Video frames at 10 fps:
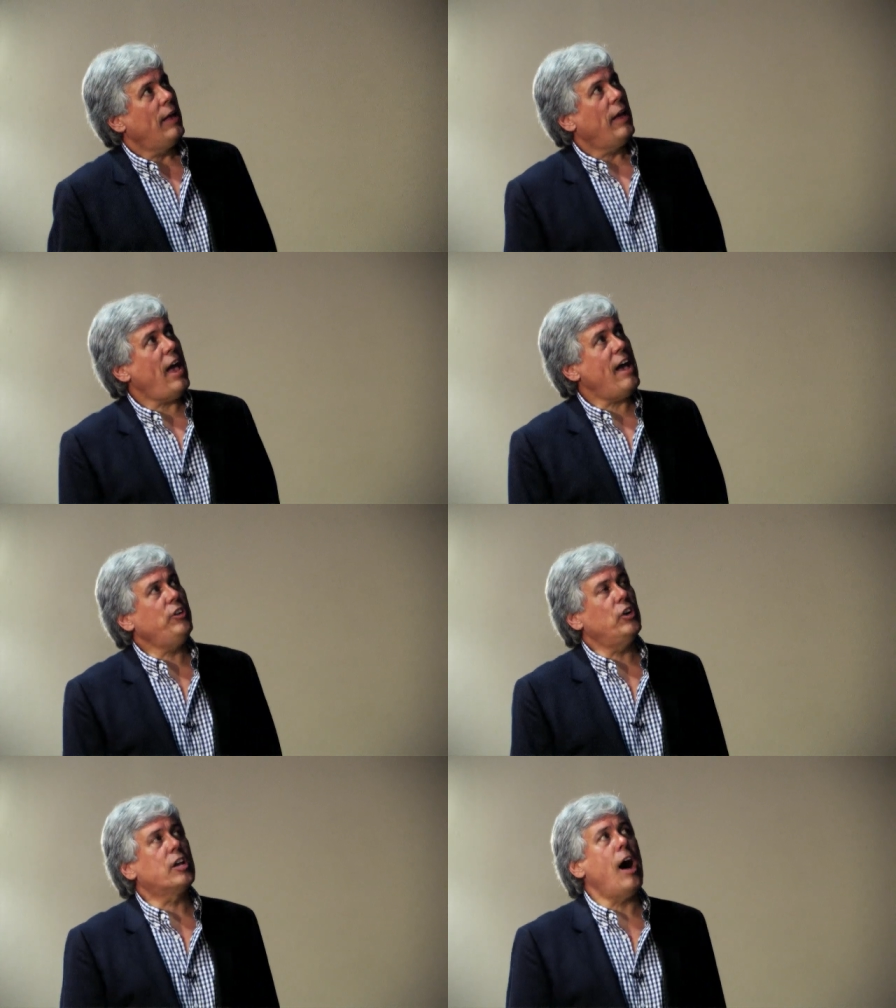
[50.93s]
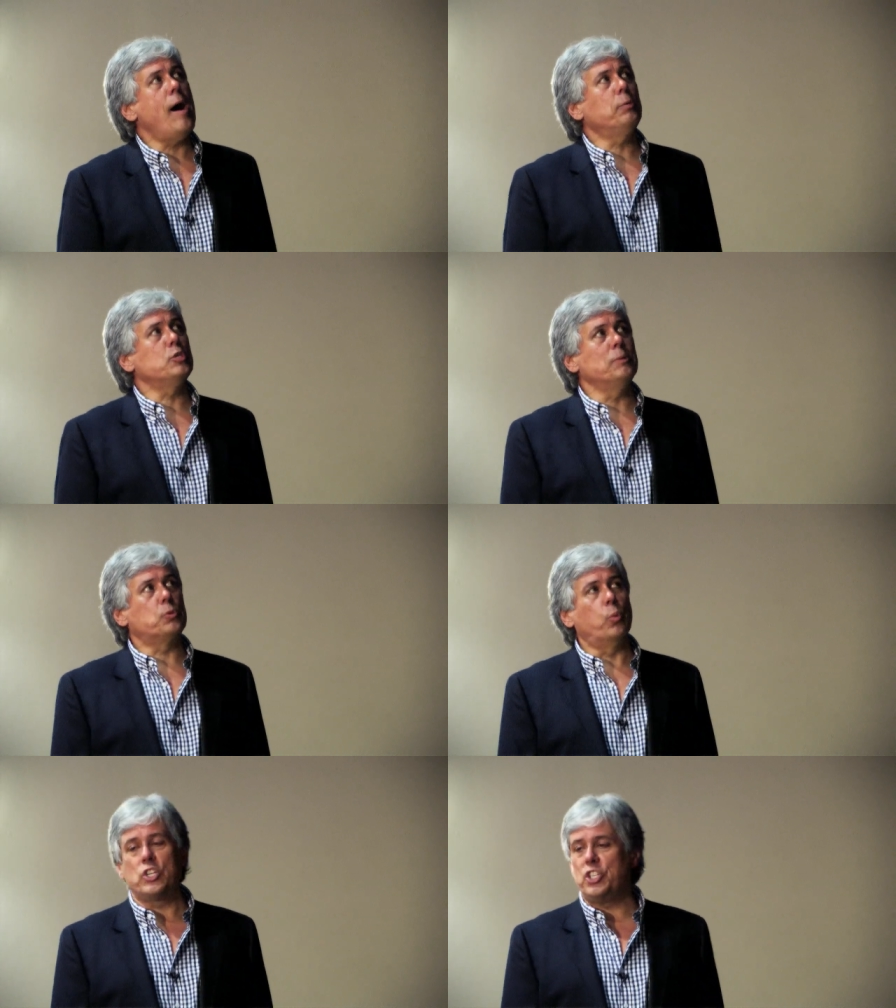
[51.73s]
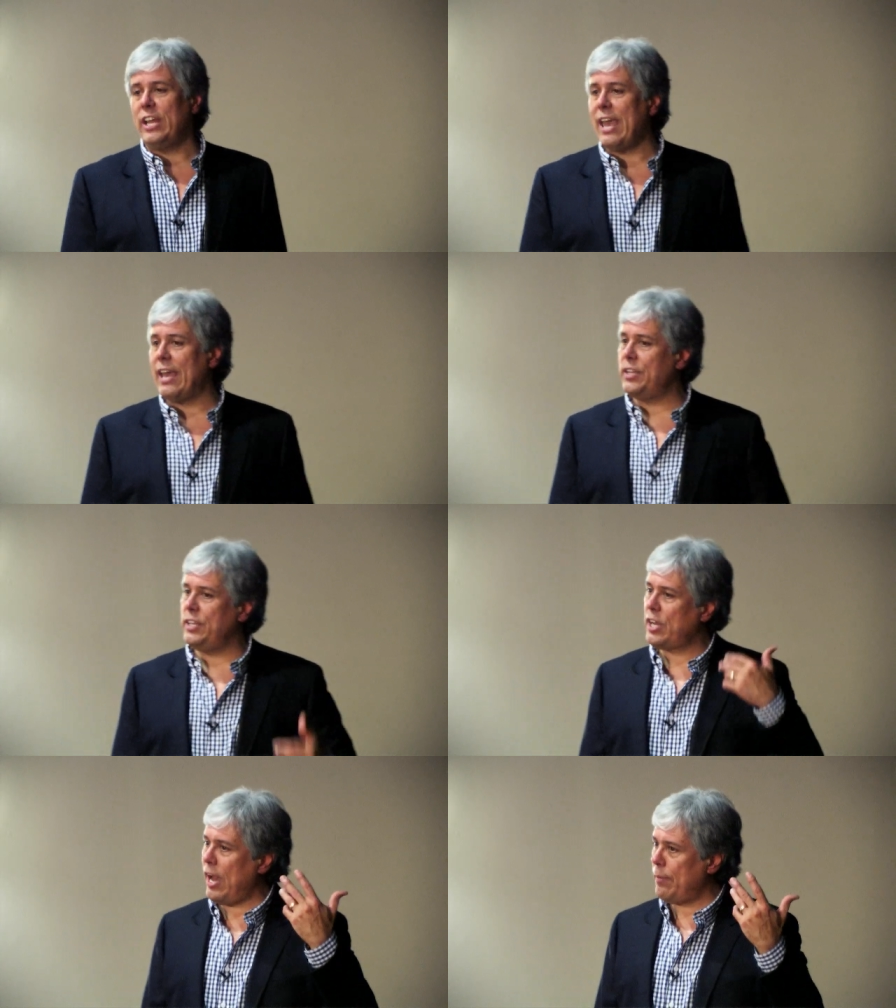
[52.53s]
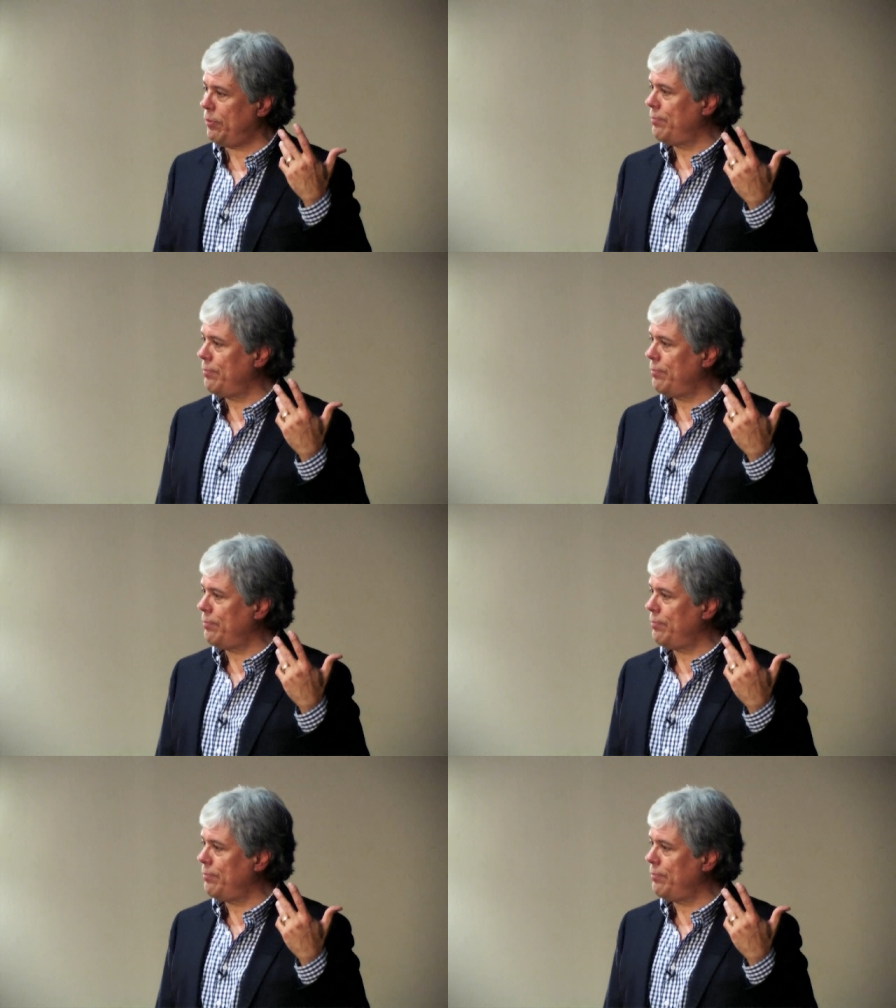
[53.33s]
Have your accomplishments worksheet handy, top of